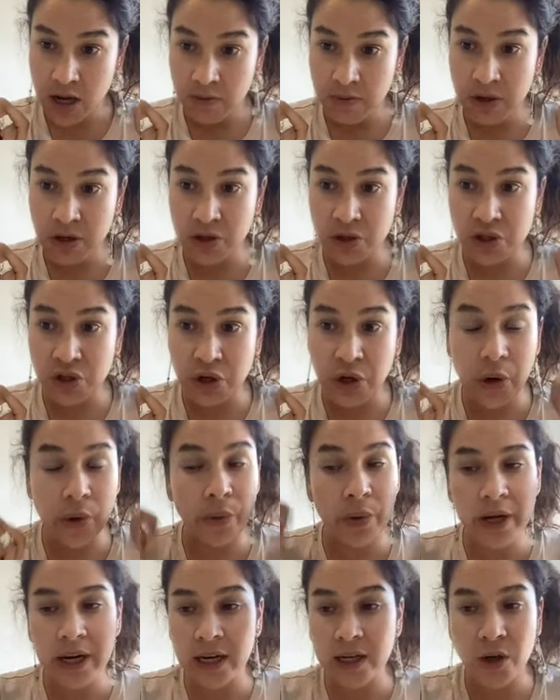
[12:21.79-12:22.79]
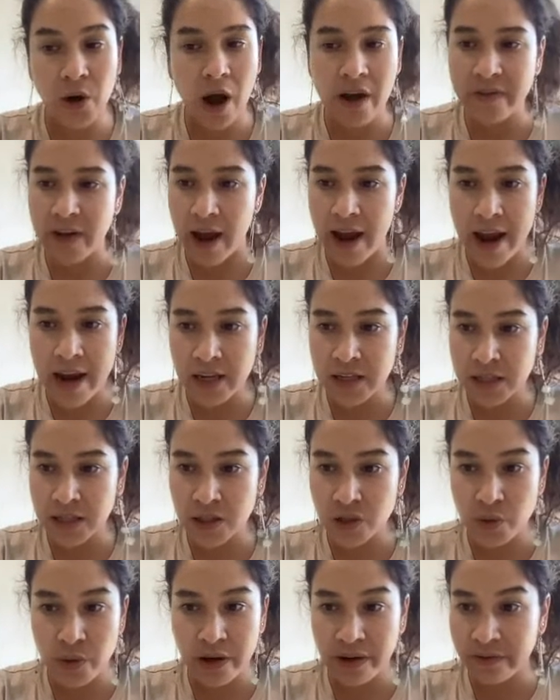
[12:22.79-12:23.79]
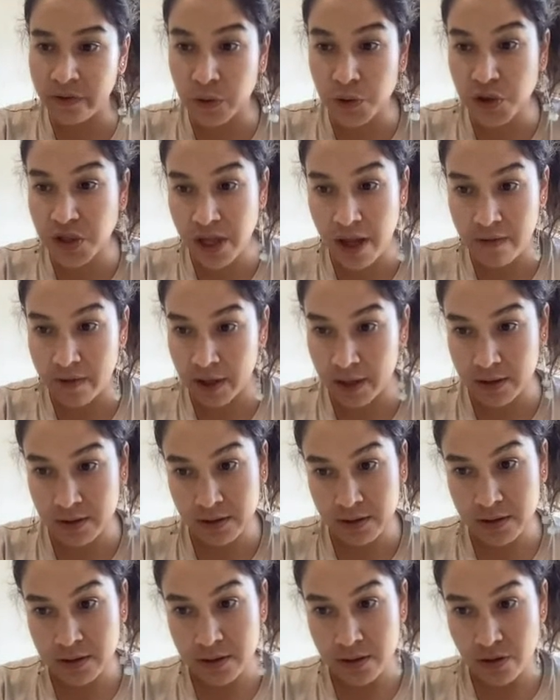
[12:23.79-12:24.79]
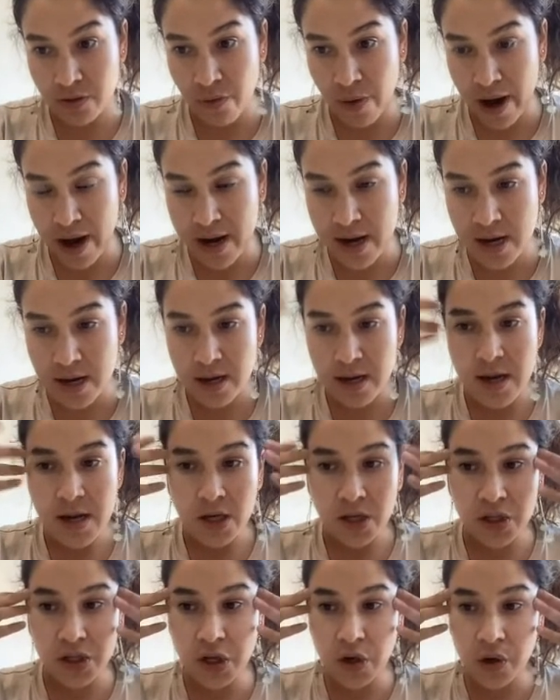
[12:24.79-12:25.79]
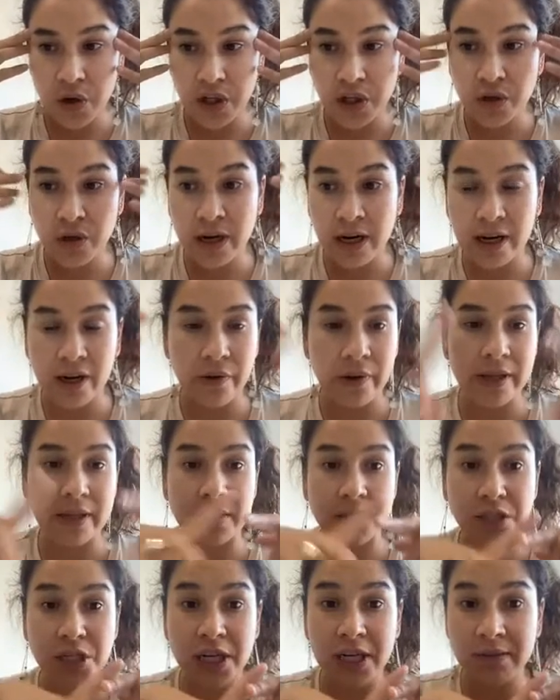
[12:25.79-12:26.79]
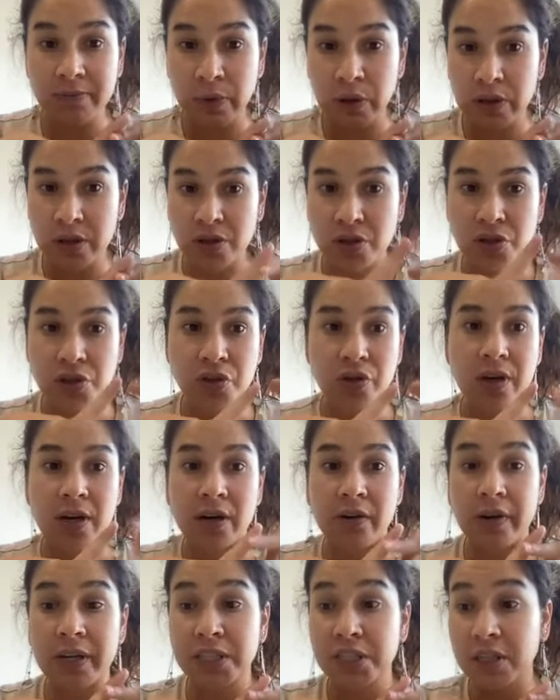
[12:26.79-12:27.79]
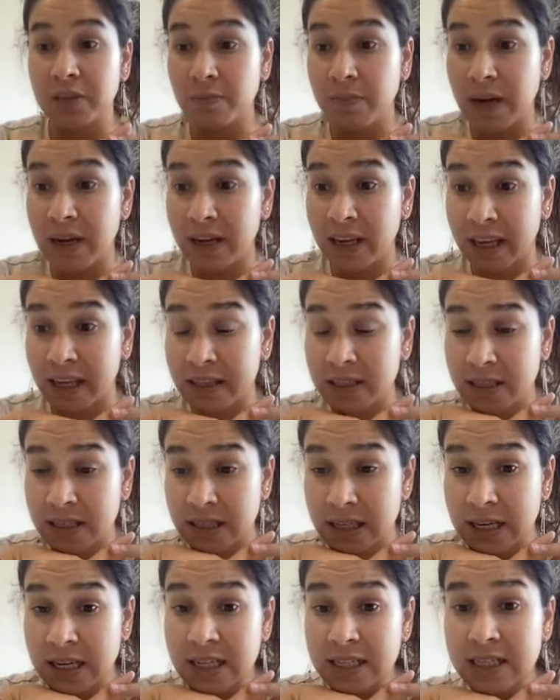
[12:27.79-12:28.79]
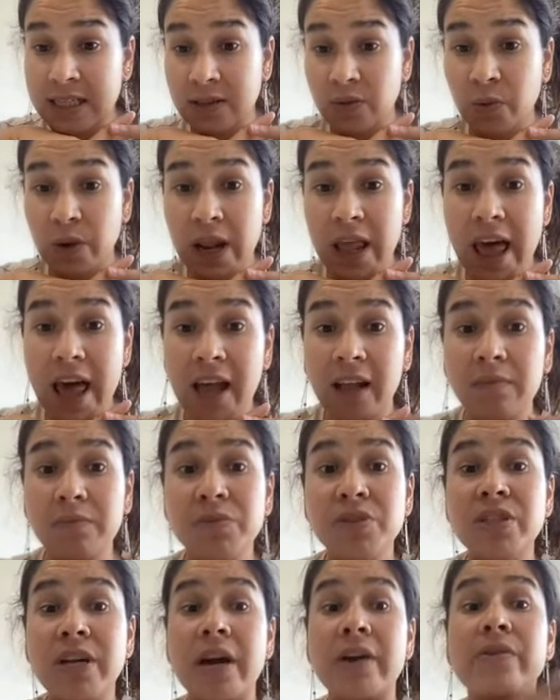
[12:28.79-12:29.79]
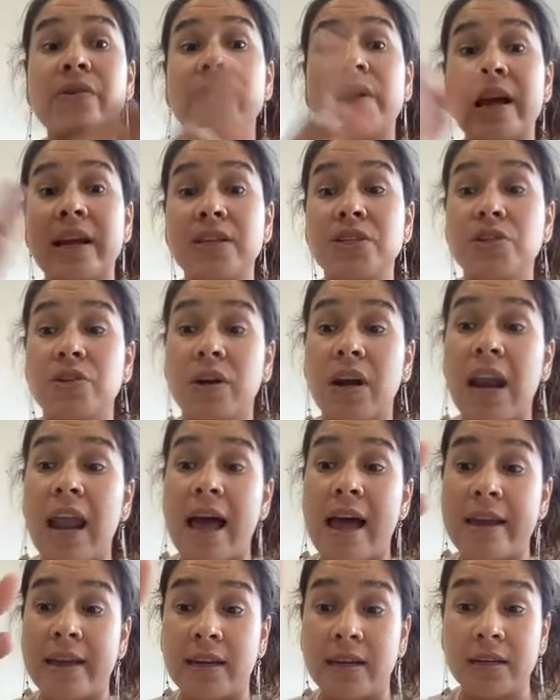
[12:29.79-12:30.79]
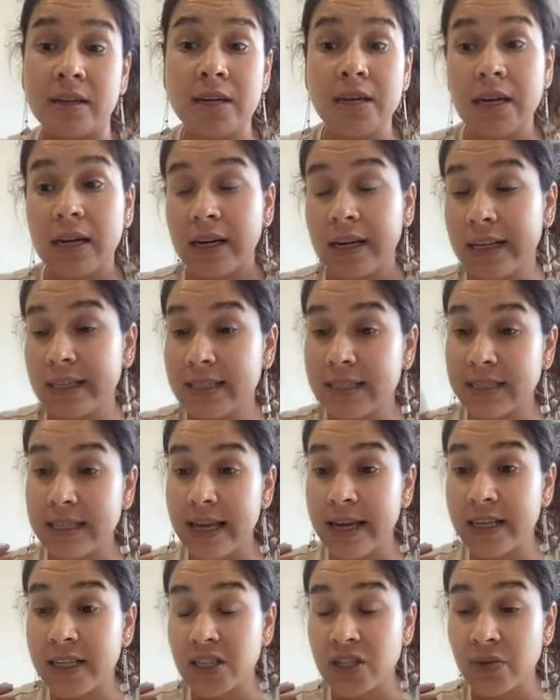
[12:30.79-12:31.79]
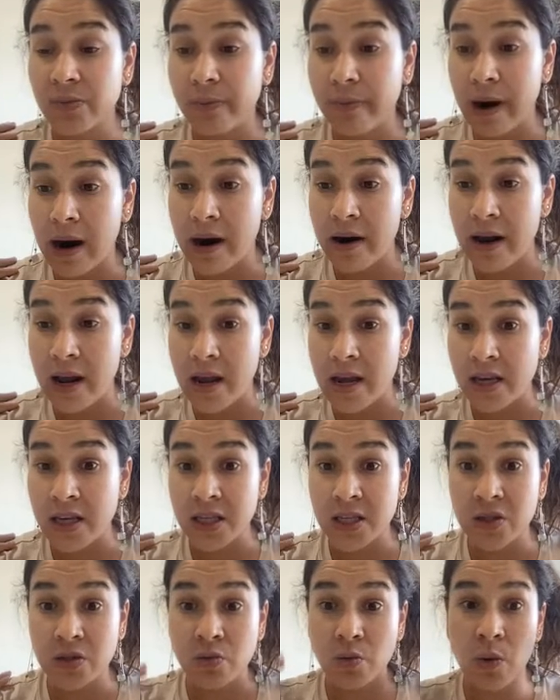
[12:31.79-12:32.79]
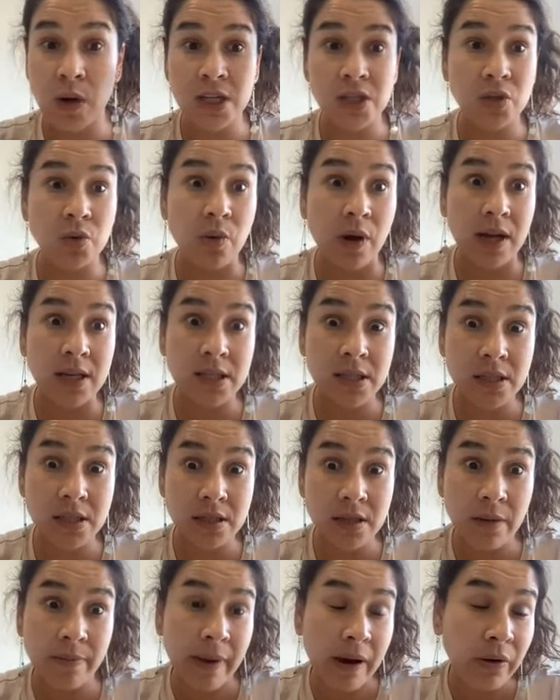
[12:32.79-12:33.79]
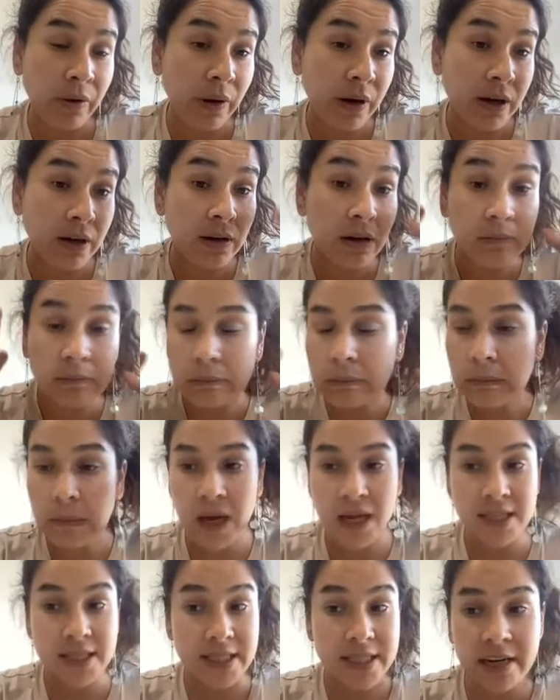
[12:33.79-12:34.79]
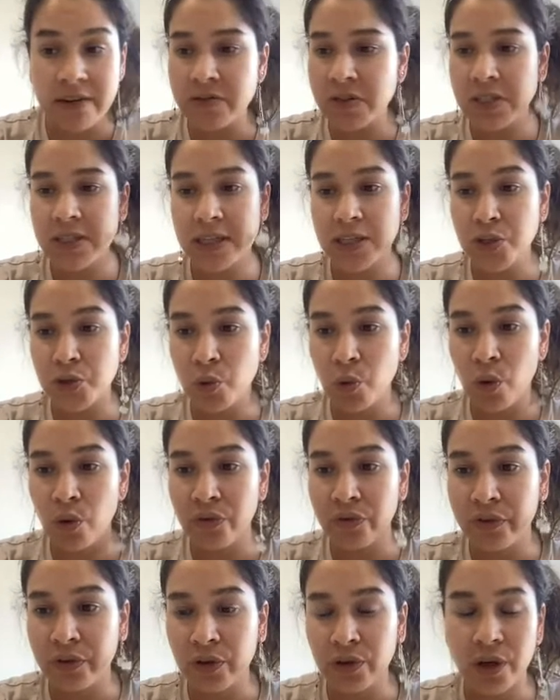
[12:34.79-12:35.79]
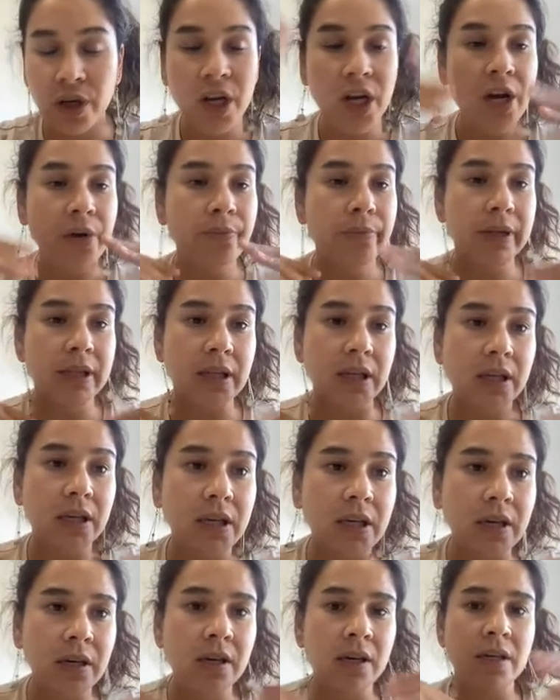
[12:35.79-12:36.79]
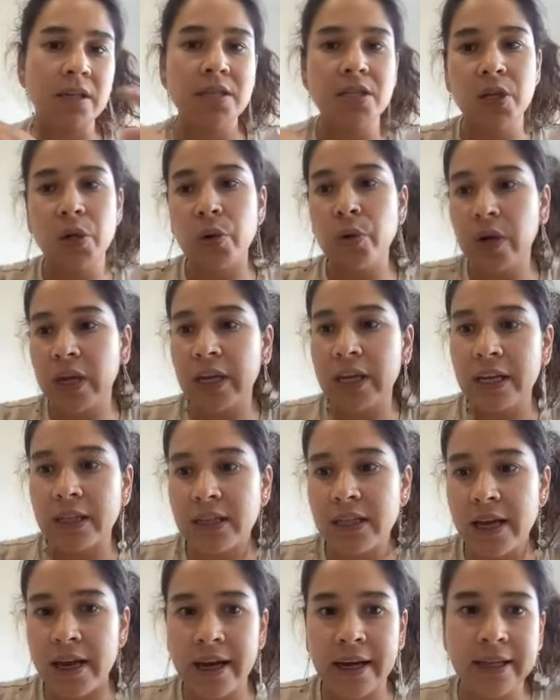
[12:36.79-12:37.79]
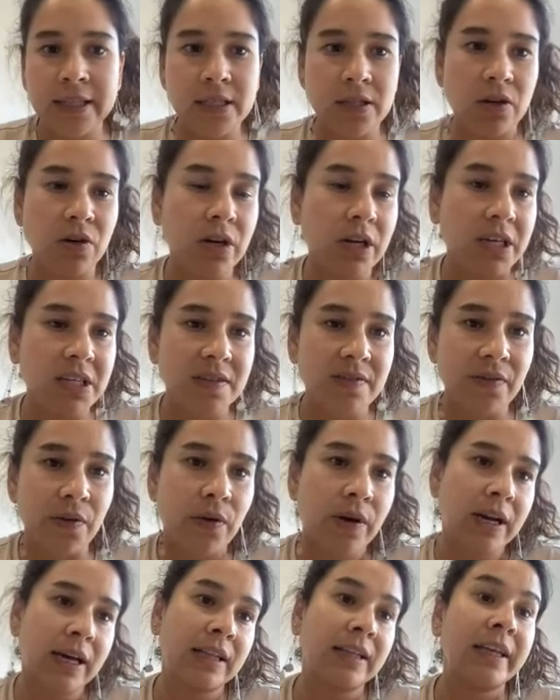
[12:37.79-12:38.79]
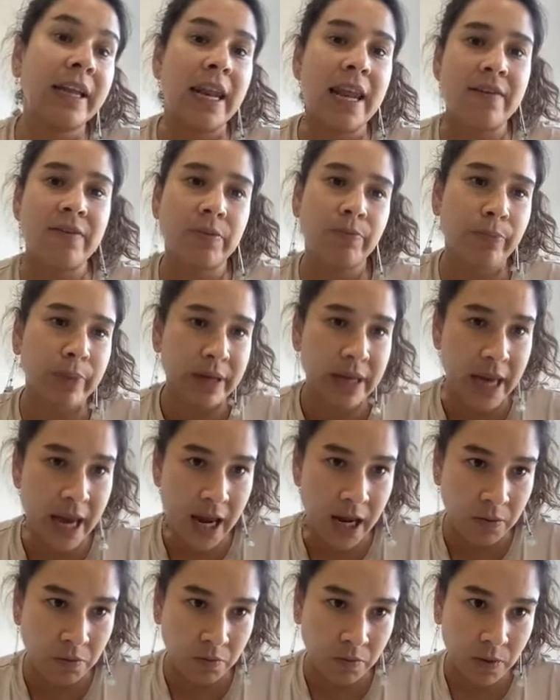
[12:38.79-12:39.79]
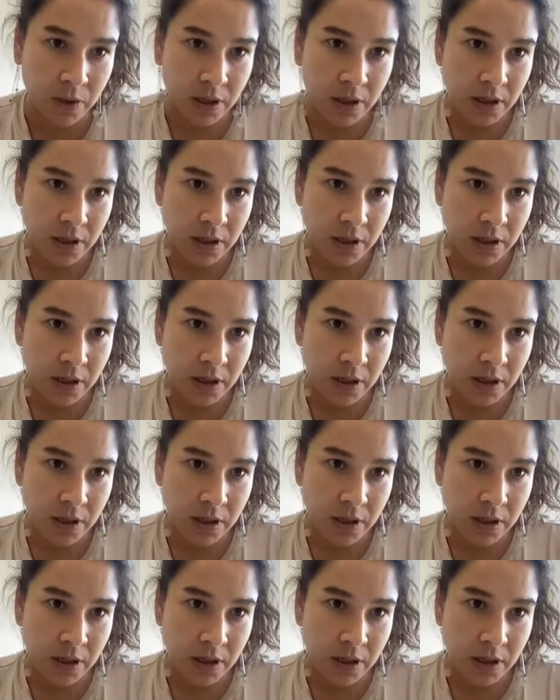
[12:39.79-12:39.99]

Because we cannot have an agent 24/7, right? So you can create a chat buttons, you can create chat plugins that will help direct your client. Let's say somebody is want to ask about a service that you offer, but he is looking at it on his phone at 11 p.m.